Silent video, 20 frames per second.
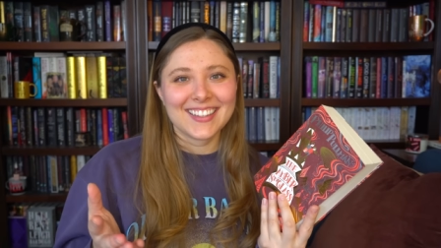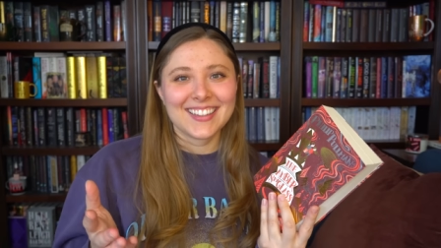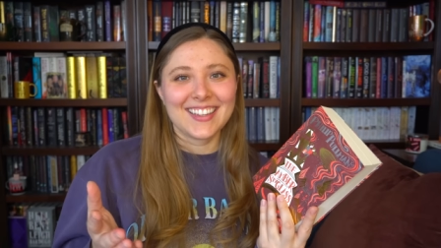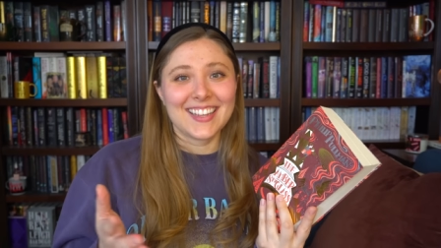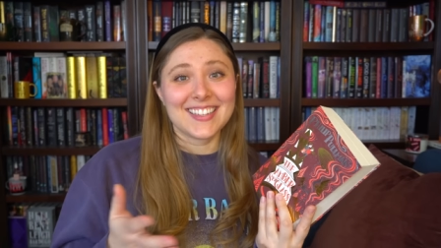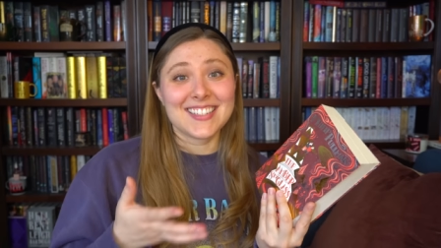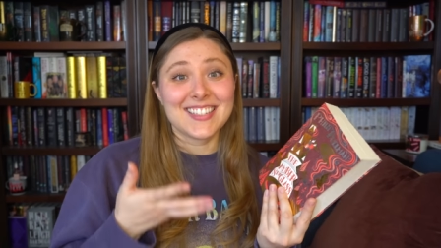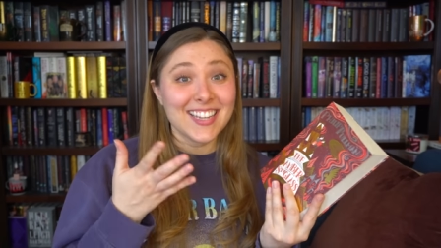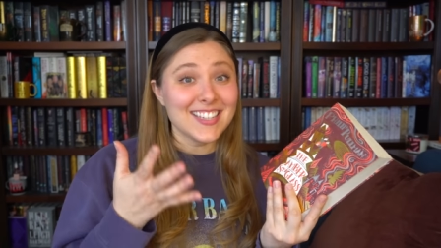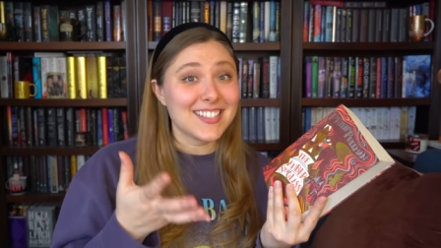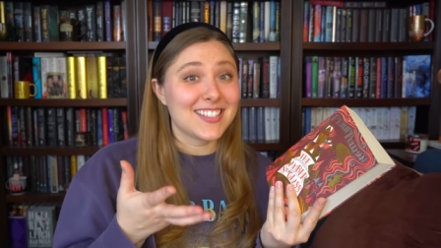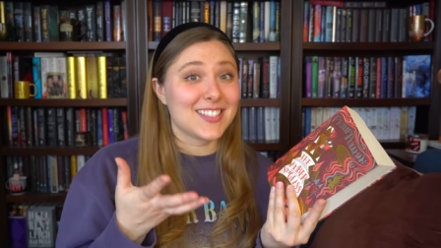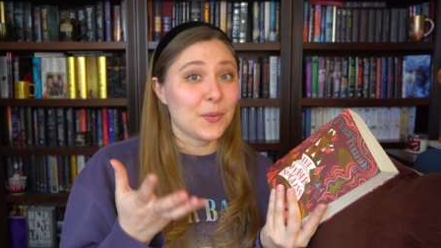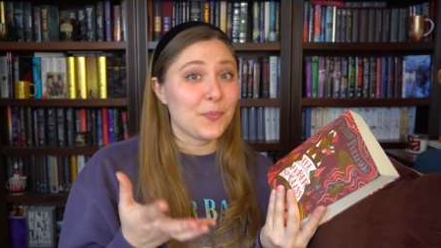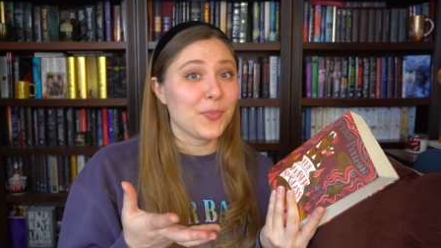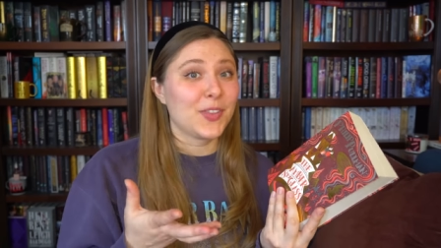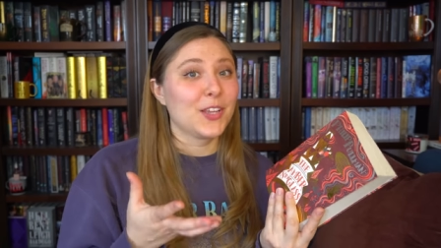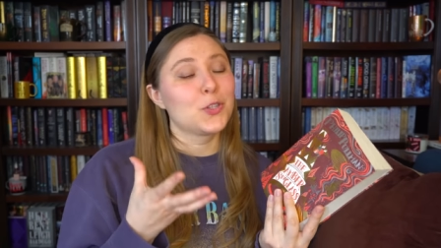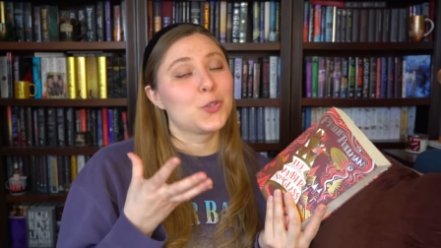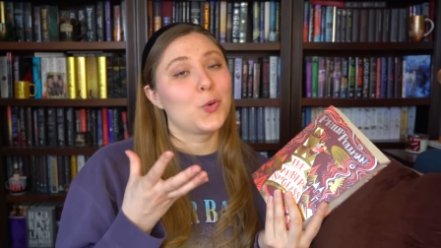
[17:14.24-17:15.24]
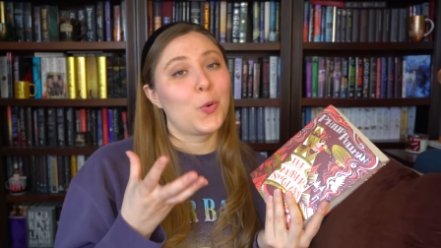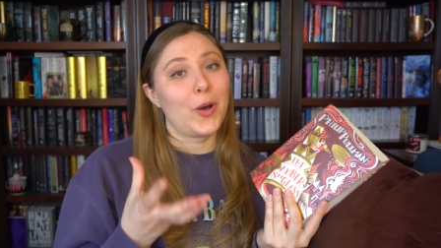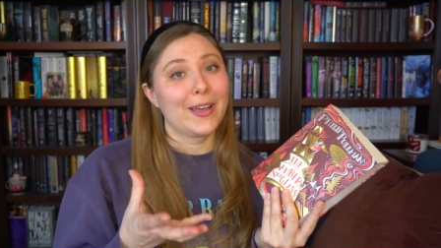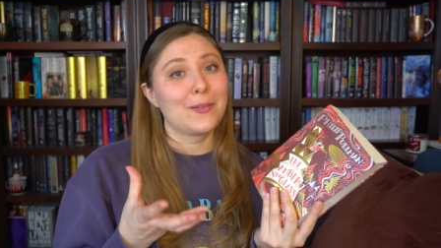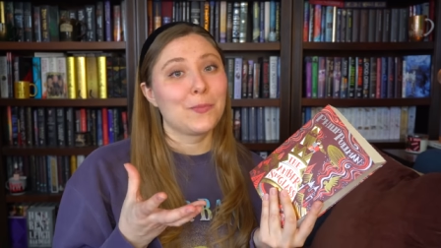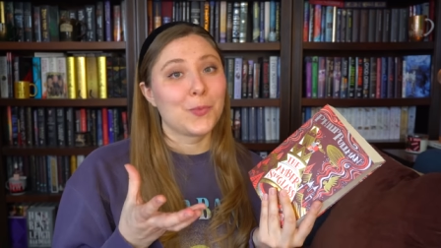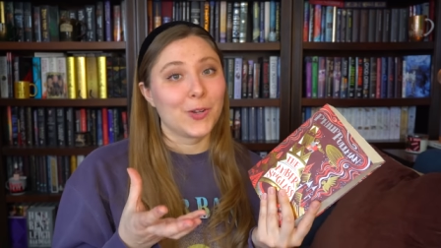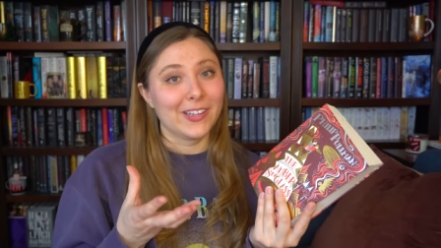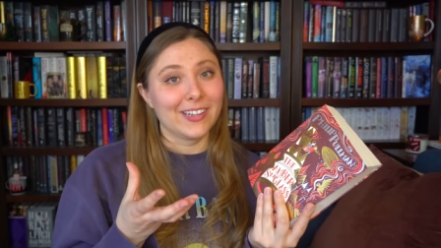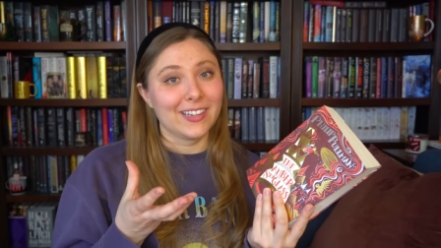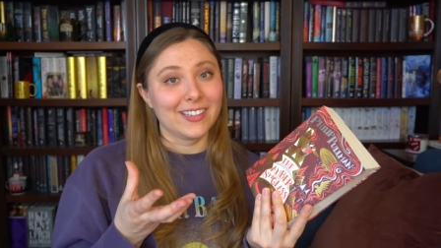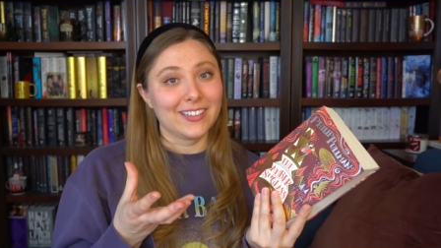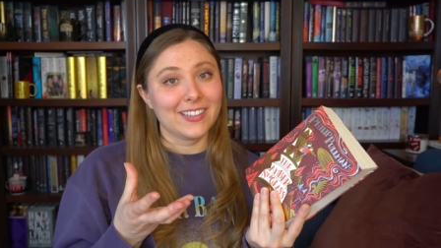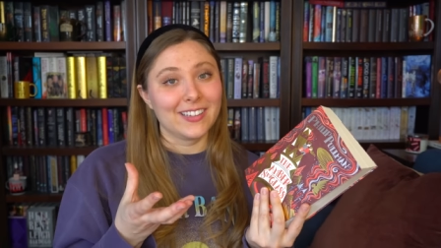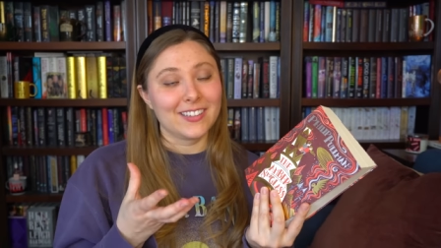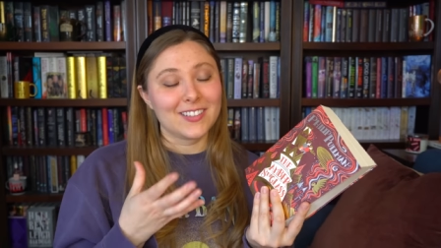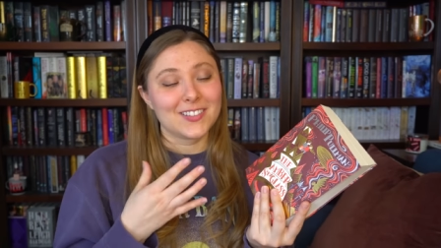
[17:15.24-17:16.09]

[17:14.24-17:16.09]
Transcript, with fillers: it does some things quite brilliantly.